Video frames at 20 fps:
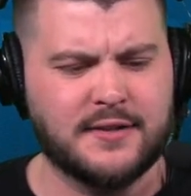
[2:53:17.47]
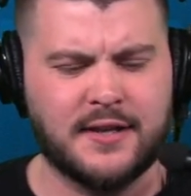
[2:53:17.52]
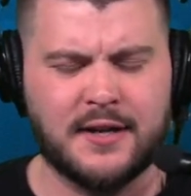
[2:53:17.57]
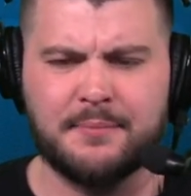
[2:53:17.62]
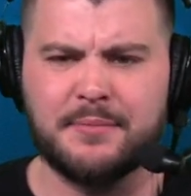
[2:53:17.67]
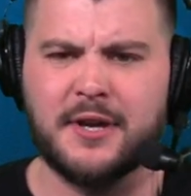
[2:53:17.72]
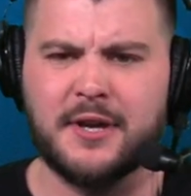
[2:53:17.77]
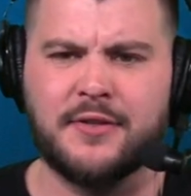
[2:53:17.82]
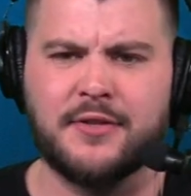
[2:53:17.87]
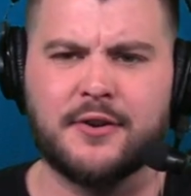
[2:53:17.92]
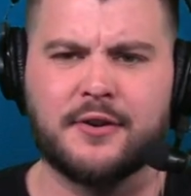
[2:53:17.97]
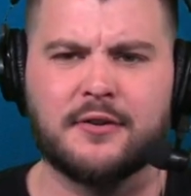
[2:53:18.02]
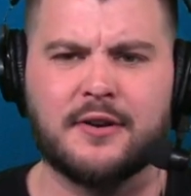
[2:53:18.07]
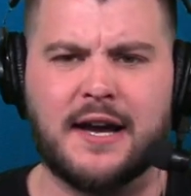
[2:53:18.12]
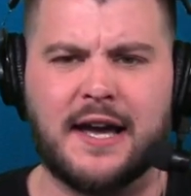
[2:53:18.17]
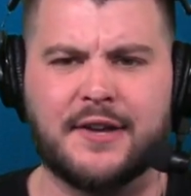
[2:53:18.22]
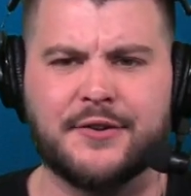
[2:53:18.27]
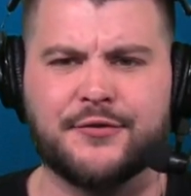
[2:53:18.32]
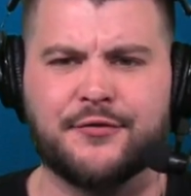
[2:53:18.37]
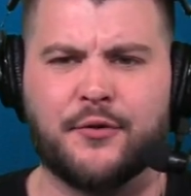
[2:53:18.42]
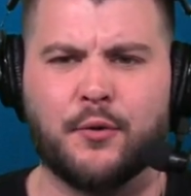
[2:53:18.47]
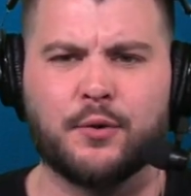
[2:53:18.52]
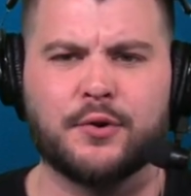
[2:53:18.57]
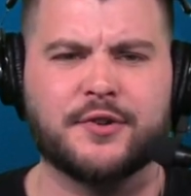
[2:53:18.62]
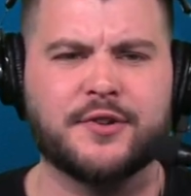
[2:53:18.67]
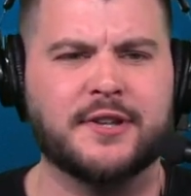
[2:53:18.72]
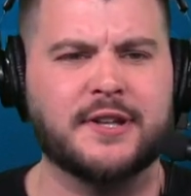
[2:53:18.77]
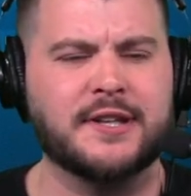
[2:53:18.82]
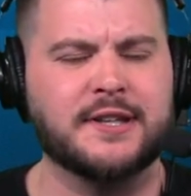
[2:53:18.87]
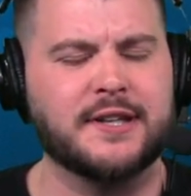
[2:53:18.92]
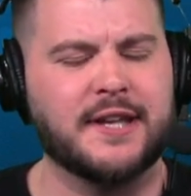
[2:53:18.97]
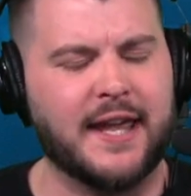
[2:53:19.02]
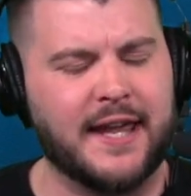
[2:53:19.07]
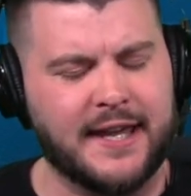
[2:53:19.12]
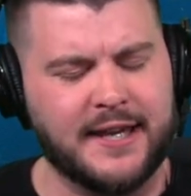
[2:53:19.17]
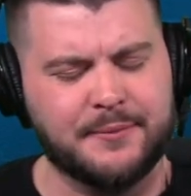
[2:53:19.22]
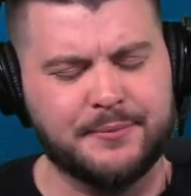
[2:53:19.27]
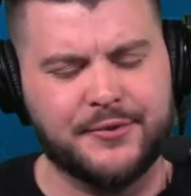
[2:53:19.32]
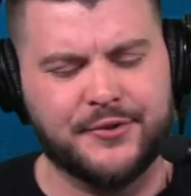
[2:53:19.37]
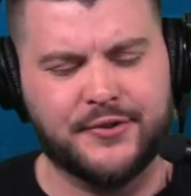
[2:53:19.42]
Yep, in their last fourteen
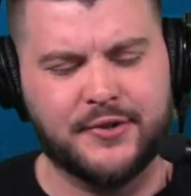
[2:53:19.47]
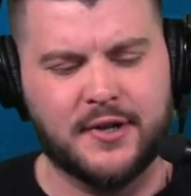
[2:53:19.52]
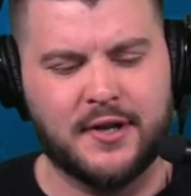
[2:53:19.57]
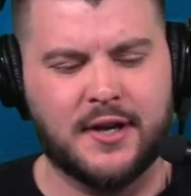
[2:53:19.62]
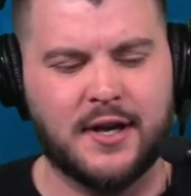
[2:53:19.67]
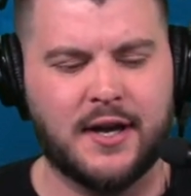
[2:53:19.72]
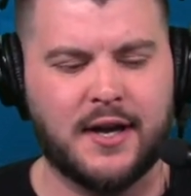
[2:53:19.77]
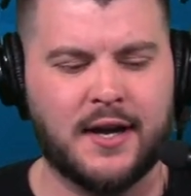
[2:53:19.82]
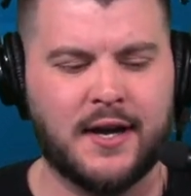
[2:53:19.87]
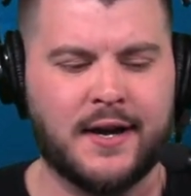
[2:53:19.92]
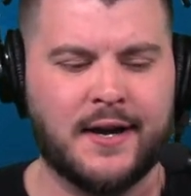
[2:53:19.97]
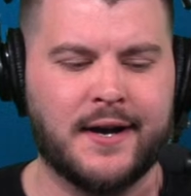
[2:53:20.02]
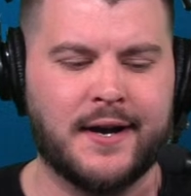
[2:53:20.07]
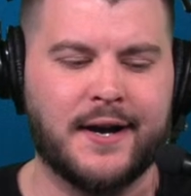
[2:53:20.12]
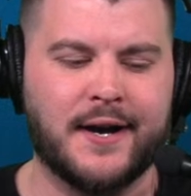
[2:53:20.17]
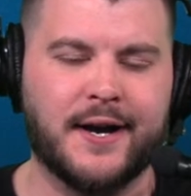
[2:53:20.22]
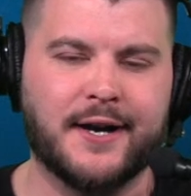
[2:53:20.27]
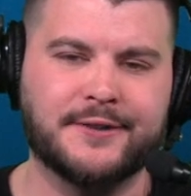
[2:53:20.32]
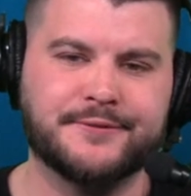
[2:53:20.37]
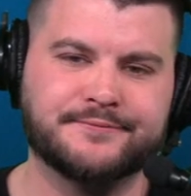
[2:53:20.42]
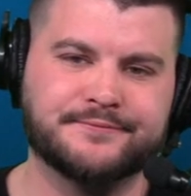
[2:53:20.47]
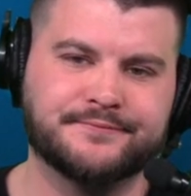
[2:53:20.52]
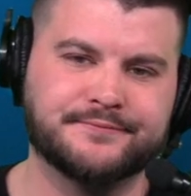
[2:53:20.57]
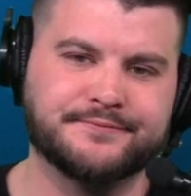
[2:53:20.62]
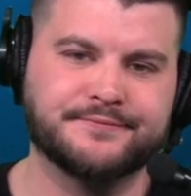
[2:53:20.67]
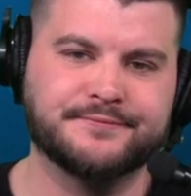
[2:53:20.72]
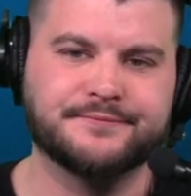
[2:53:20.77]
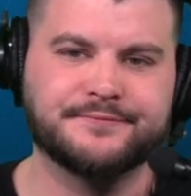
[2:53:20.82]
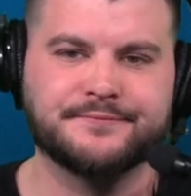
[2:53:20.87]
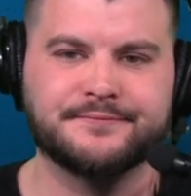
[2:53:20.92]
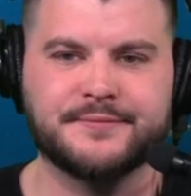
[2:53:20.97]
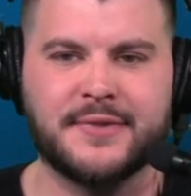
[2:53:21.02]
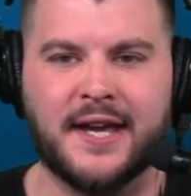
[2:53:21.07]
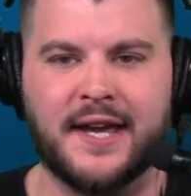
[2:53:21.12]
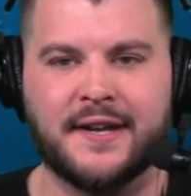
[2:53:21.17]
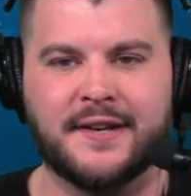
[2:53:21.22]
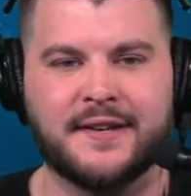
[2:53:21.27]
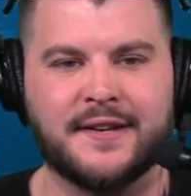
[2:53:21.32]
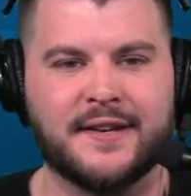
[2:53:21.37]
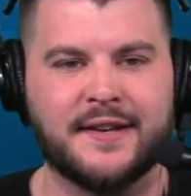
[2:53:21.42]
games. Uh,
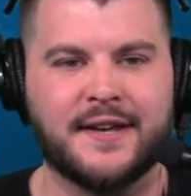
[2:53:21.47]
man,